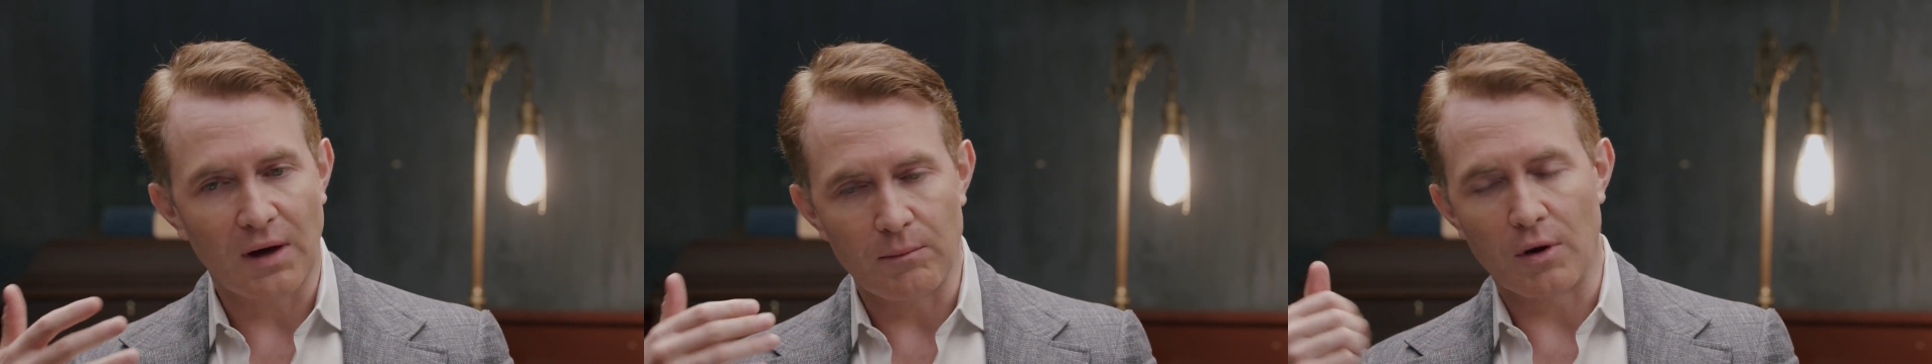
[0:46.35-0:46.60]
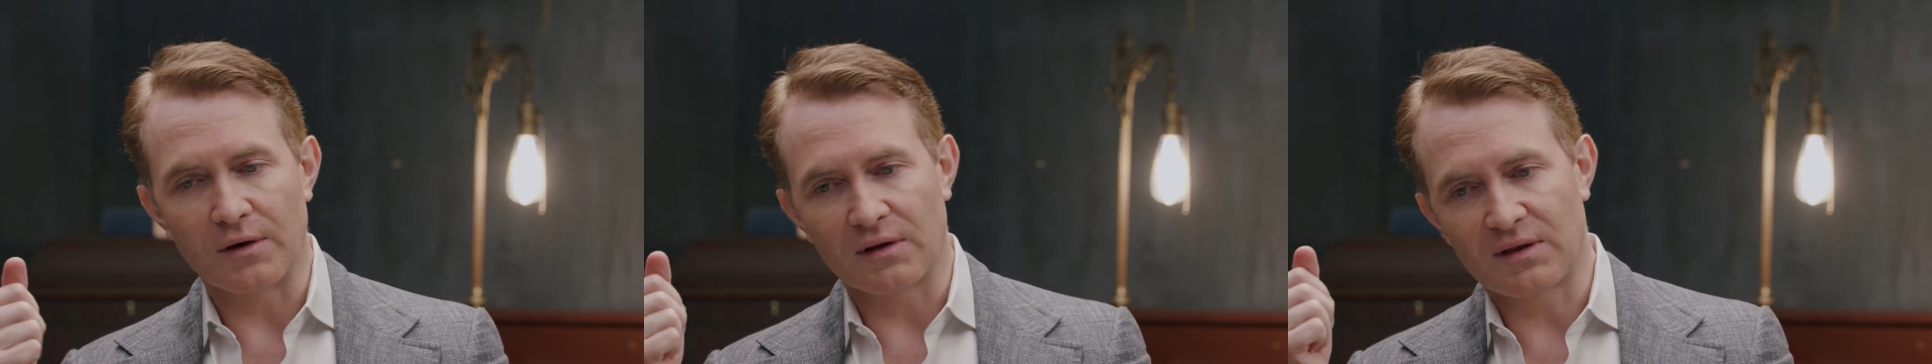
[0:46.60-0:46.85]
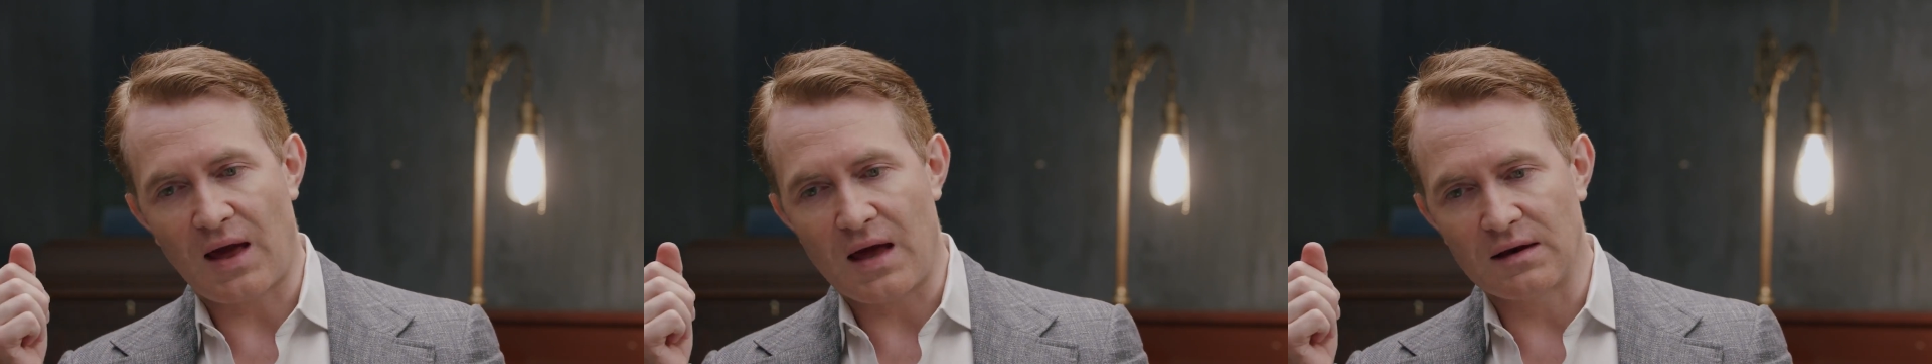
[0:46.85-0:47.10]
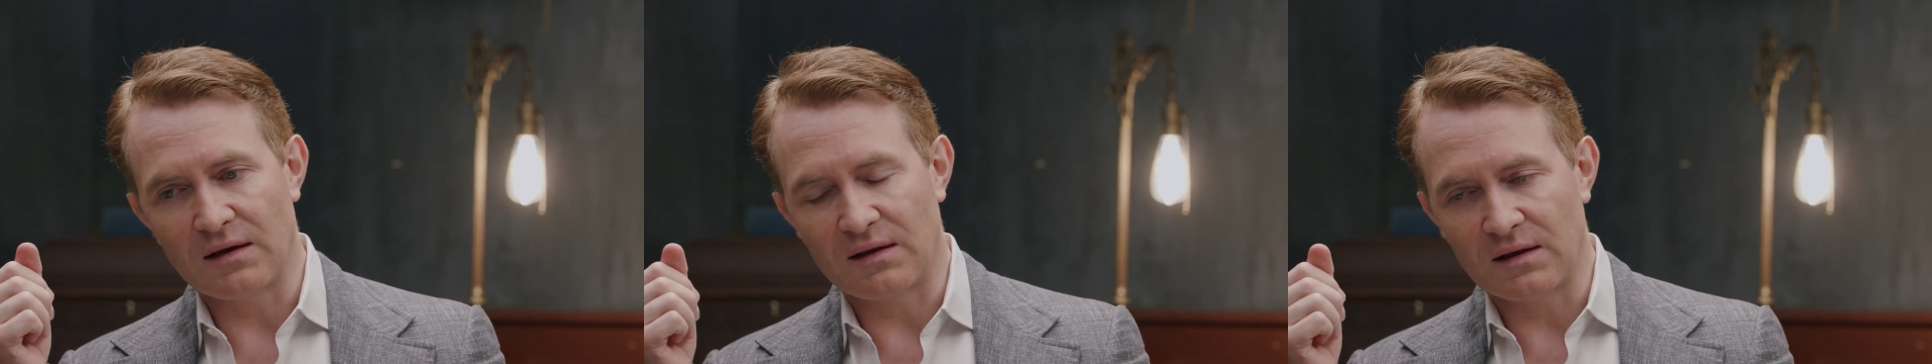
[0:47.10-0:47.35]
by modern
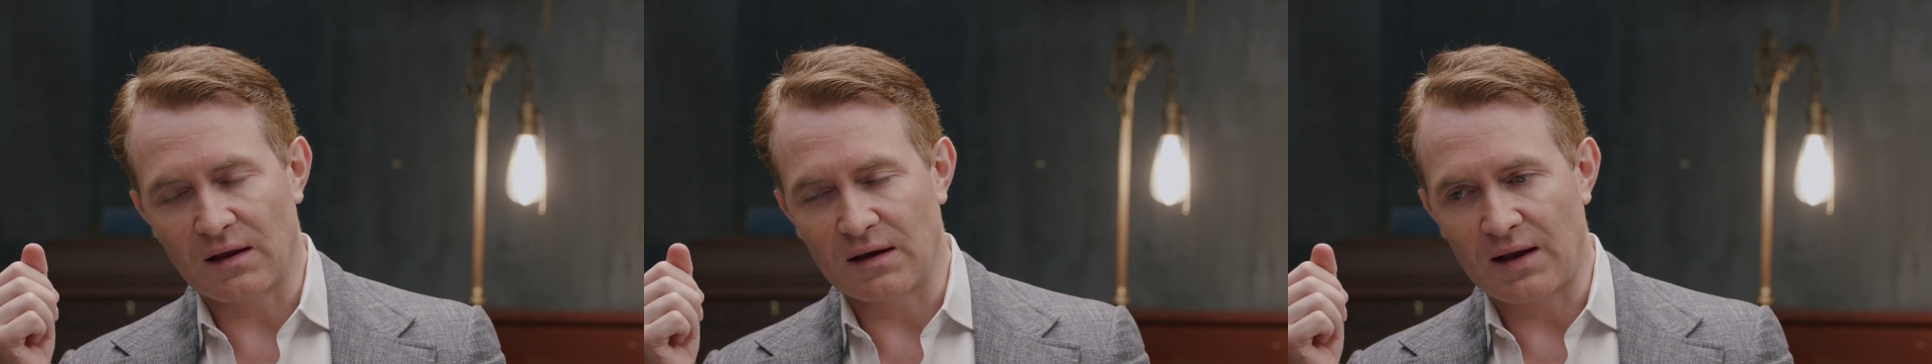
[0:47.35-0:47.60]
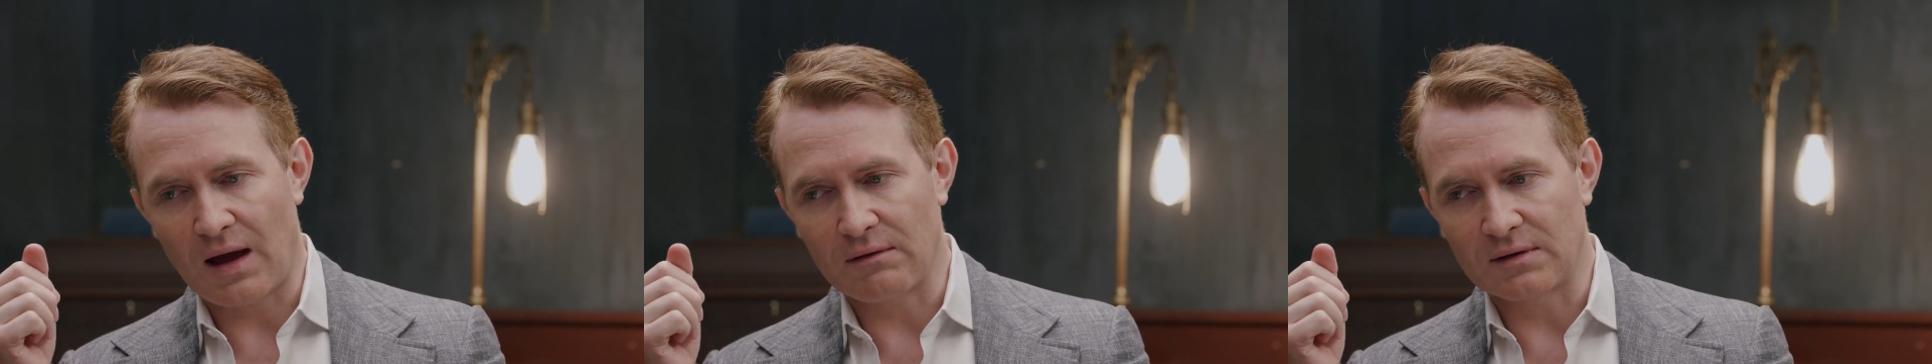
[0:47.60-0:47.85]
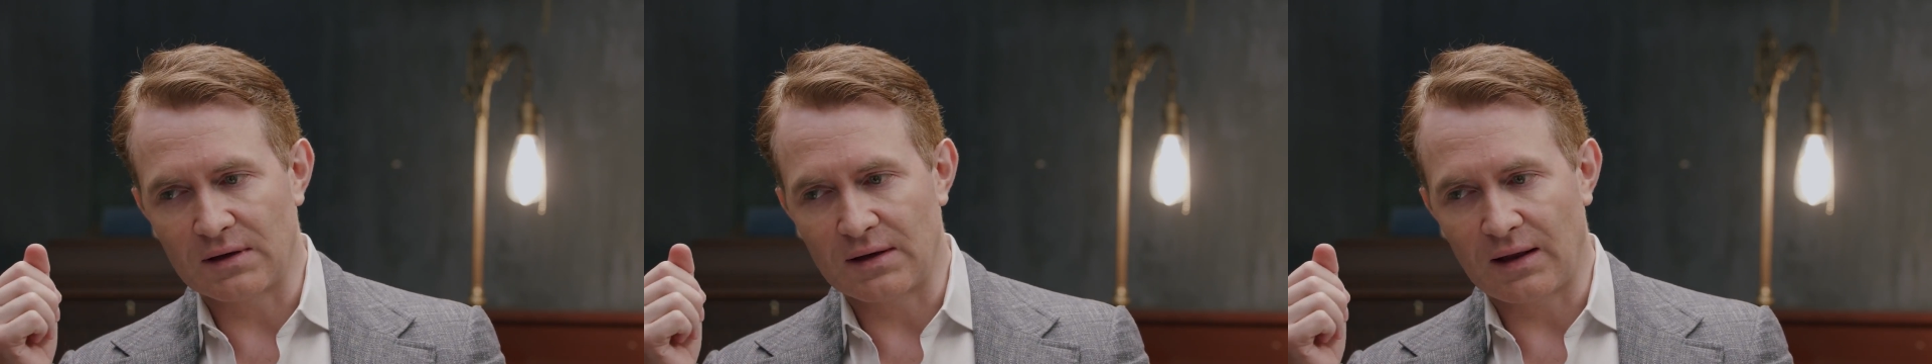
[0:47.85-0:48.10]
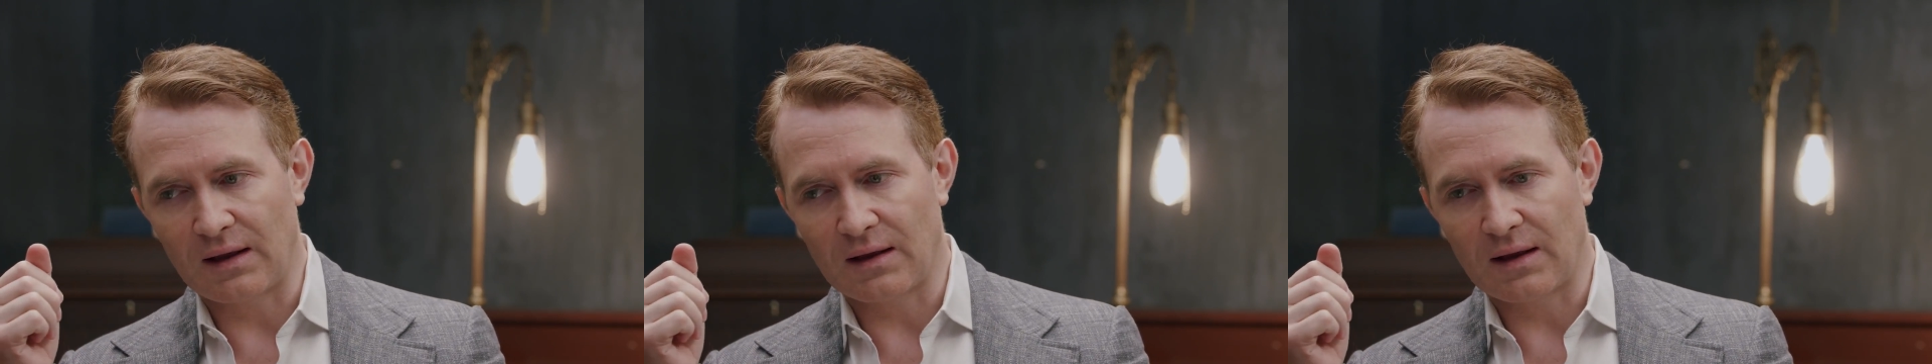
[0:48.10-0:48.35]
standards is
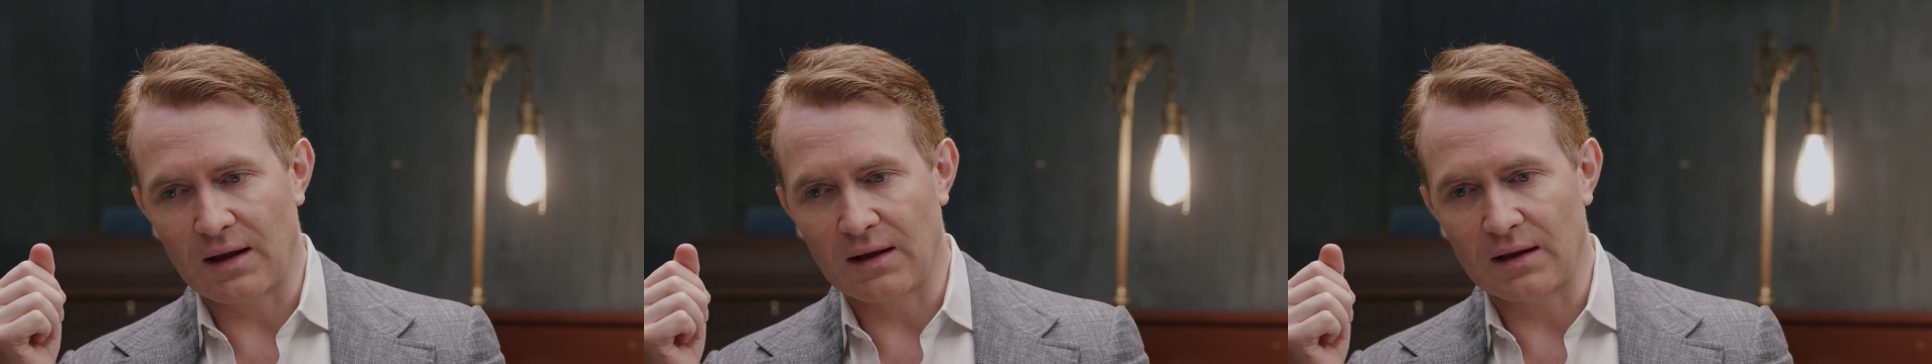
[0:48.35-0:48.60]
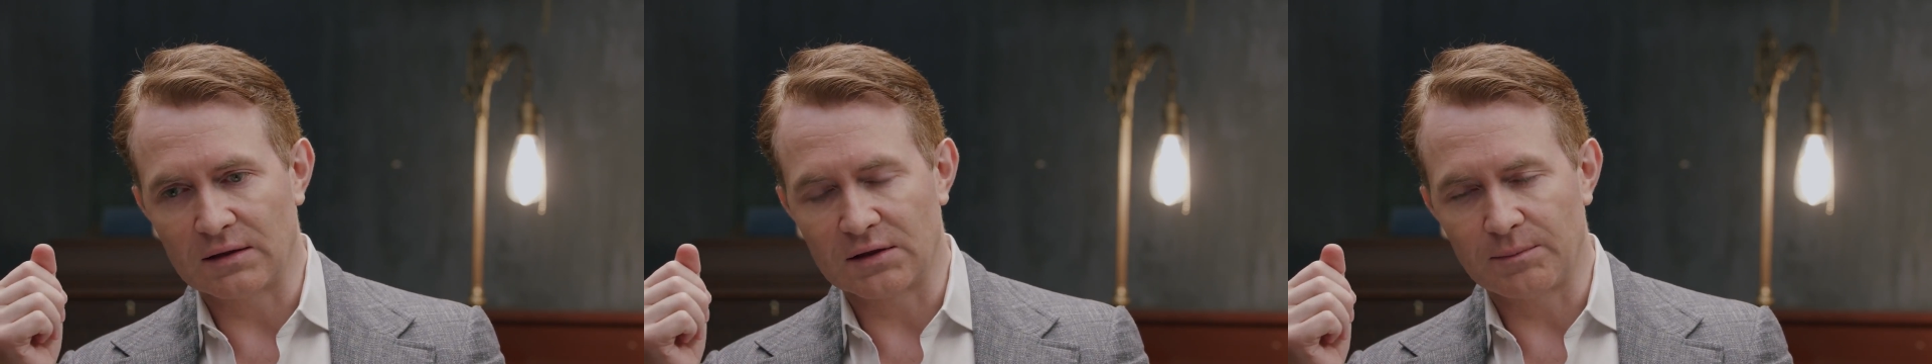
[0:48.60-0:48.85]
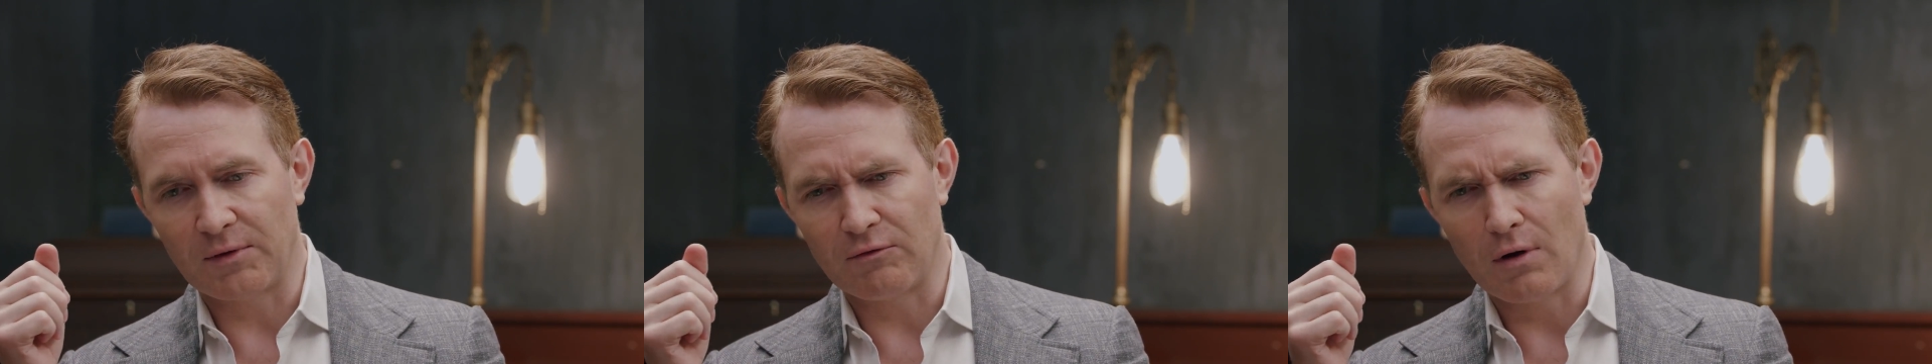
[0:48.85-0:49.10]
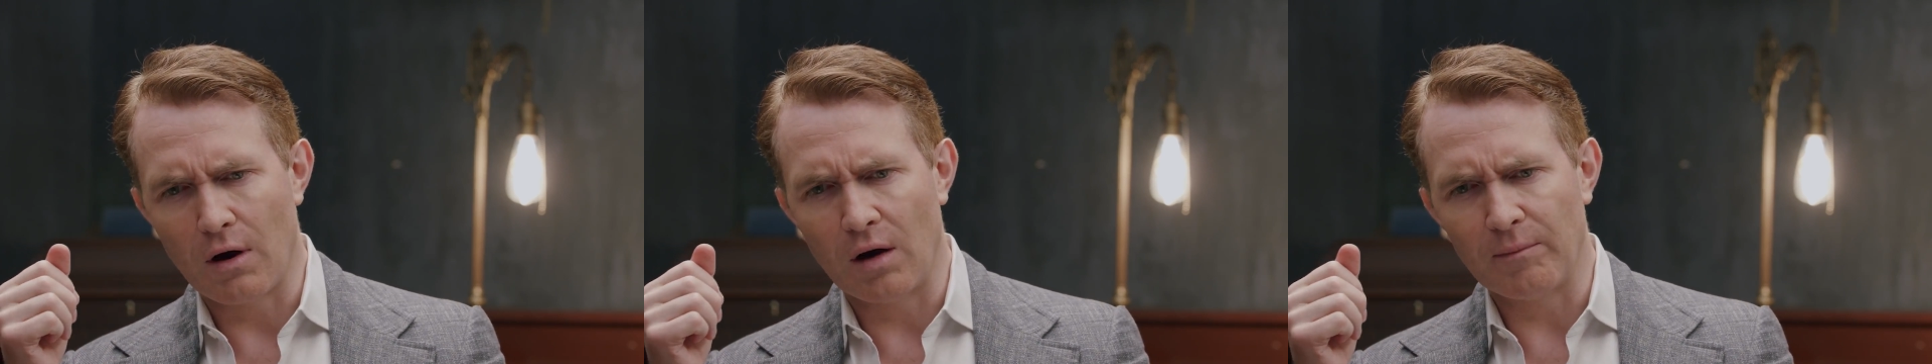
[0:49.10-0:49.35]
undoubtedly held to be
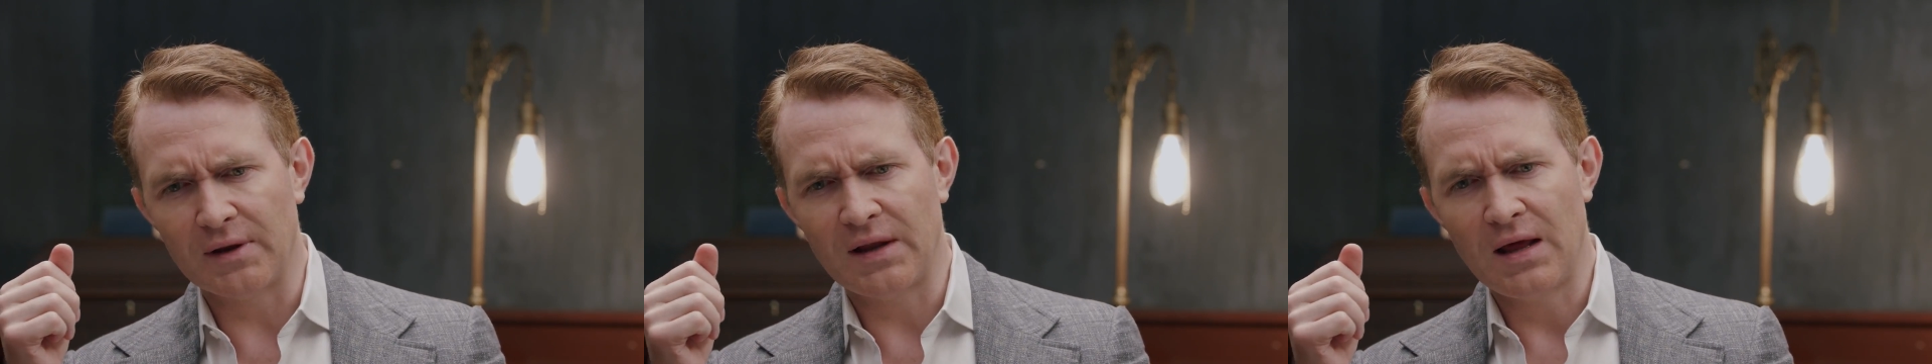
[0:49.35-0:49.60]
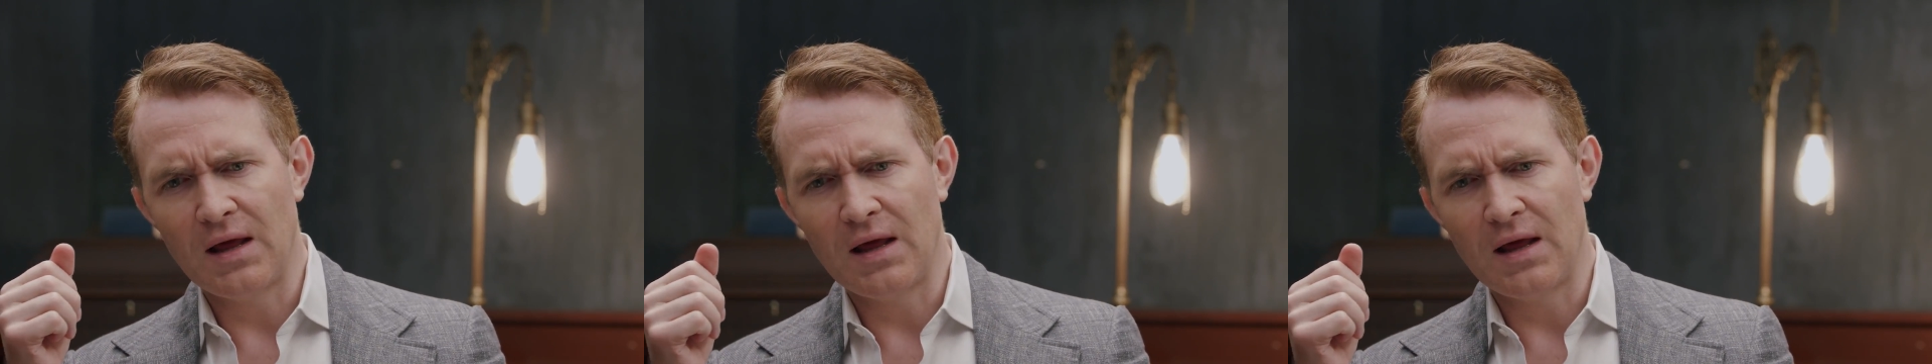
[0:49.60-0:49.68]
wrong.